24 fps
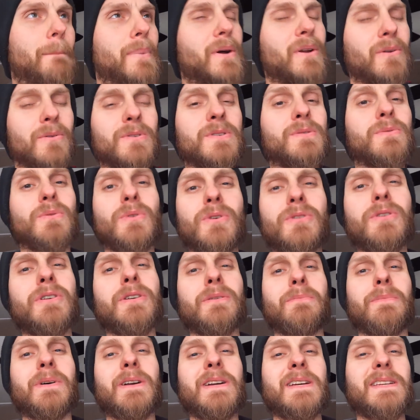but it was
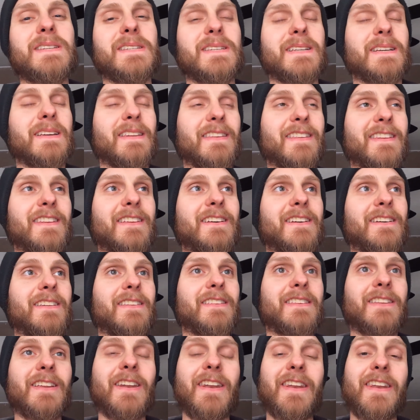really amazing that
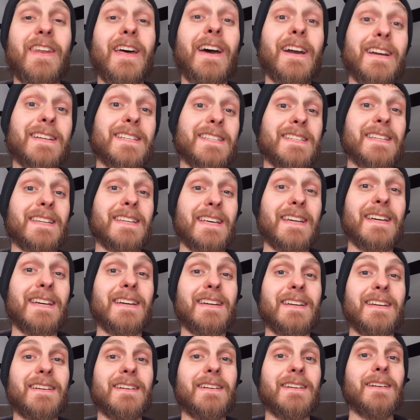the next
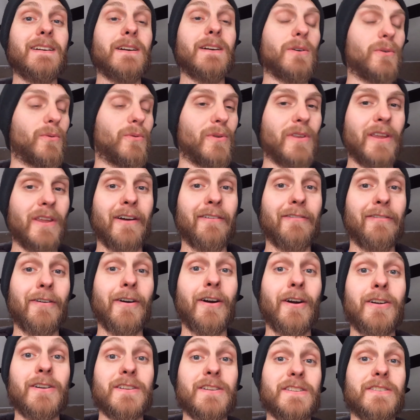day when that
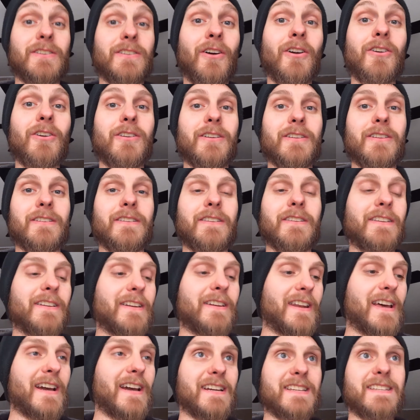fire started the
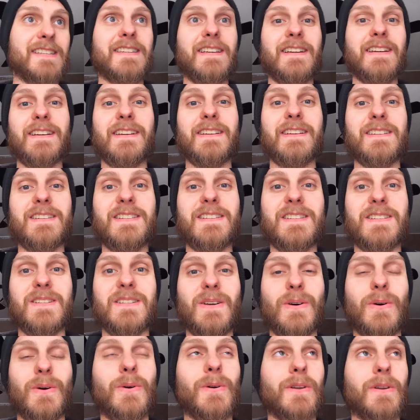next day it
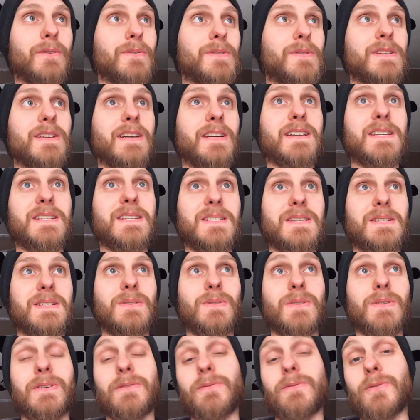snowed it was like
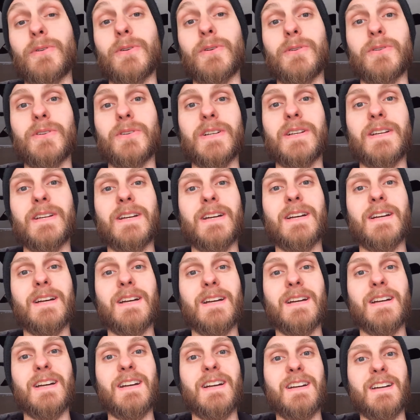sleet really
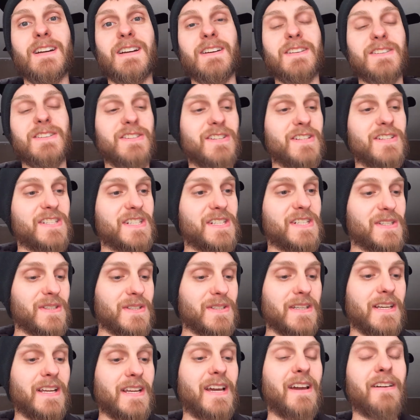it's just
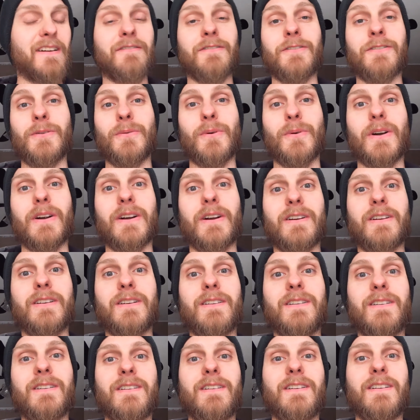sleet everywhere
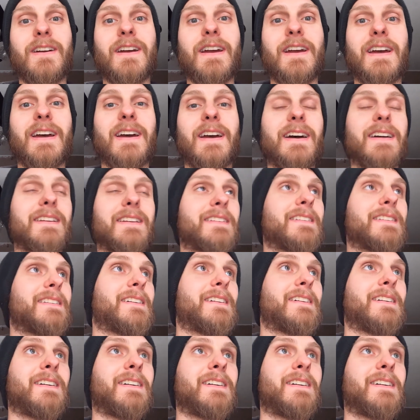and